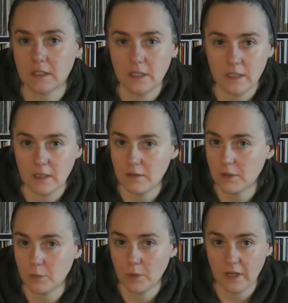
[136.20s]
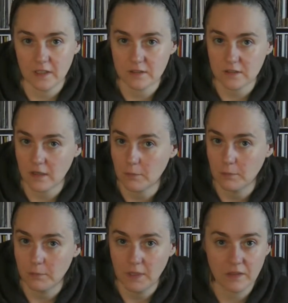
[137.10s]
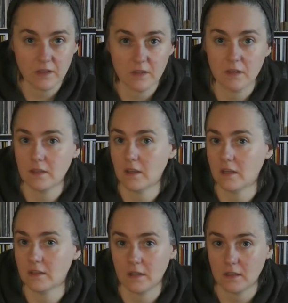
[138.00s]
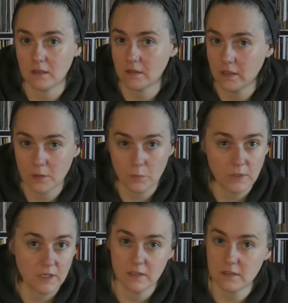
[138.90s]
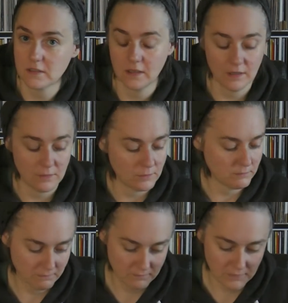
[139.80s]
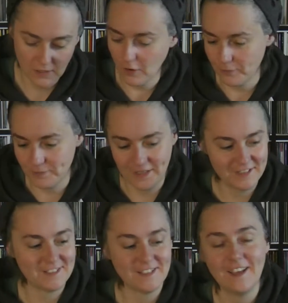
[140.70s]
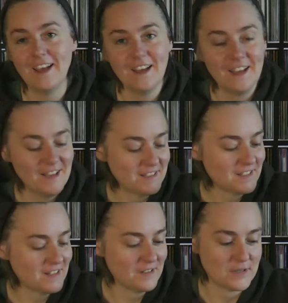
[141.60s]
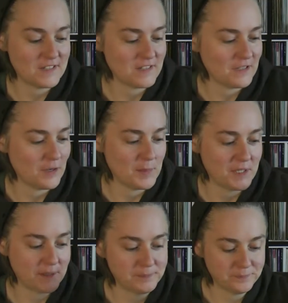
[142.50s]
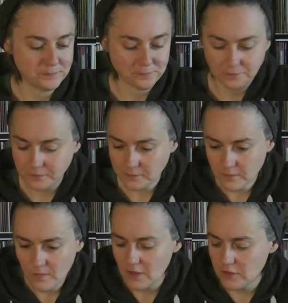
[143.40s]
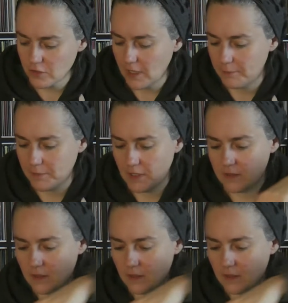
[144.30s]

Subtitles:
and everyone has their method and their liquids, and it's an interesting topic. So yeah, and